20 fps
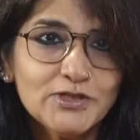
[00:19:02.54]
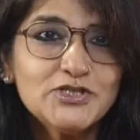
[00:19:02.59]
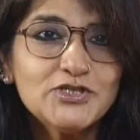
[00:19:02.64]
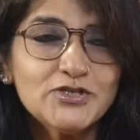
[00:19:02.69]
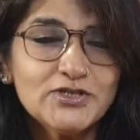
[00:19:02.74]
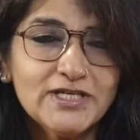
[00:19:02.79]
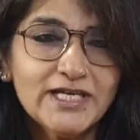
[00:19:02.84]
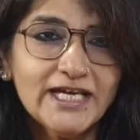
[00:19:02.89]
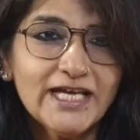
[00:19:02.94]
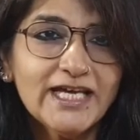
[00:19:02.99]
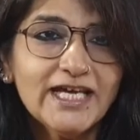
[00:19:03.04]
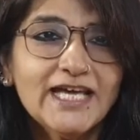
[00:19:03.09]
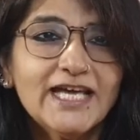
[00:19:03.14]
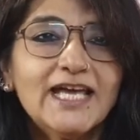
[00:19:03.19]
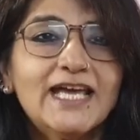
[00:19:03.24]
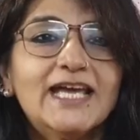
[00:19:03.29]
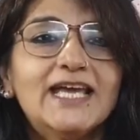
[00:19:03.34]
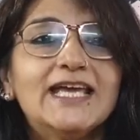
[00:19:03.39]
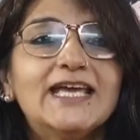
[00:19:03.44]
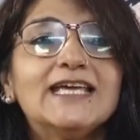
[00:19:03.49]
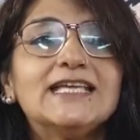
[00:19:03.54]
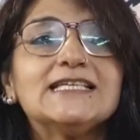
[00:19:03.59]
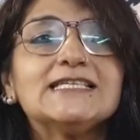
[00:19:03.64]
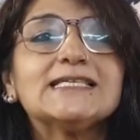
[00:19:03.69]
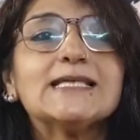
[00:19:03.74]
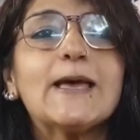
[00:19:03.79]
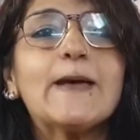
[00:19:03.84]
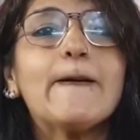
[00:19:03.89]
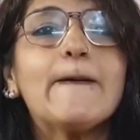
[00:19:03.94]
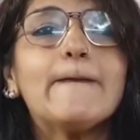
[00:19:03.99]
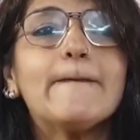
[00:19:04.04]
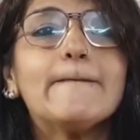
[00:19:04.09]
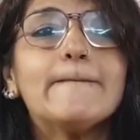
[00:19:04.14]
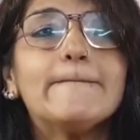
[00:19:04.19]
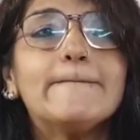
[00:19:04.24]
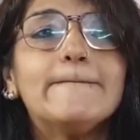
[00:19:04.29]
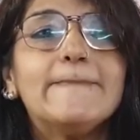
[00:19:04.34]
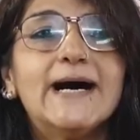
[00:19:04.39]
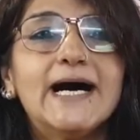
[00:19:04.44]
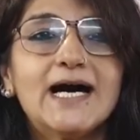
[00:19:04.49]
with today is
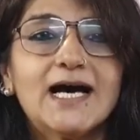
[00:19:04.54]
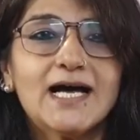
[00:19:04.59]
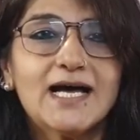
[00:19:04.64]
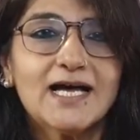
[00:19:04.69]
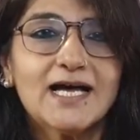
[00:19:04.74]
B.